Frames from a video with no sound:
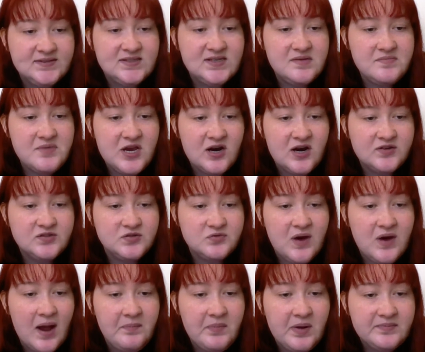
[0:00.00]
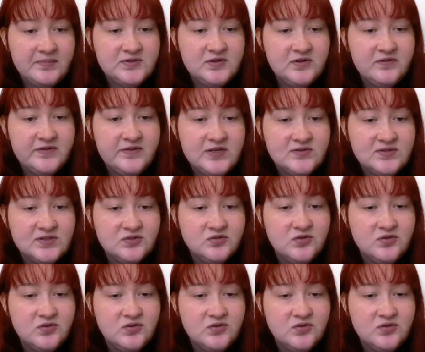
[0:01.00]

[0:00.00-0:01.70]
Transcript: TBRs, wrap-ups, reviews,